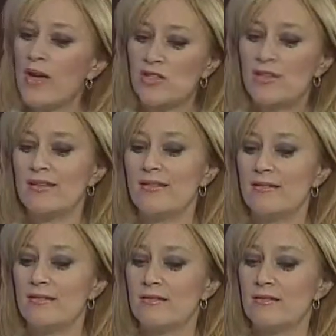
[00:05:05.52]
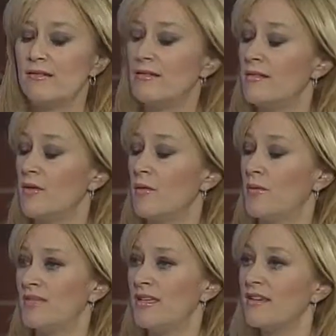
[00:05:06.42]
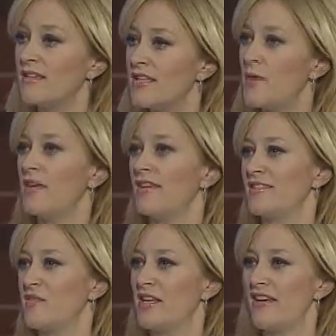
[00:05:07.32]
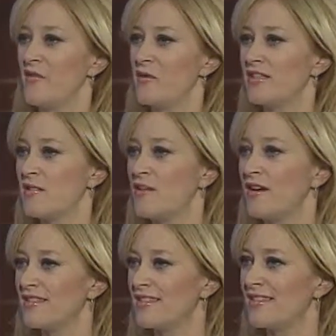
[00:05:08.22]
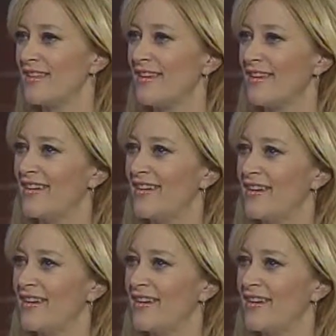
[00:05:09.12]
actually, decontaminate somebody? What's the process like?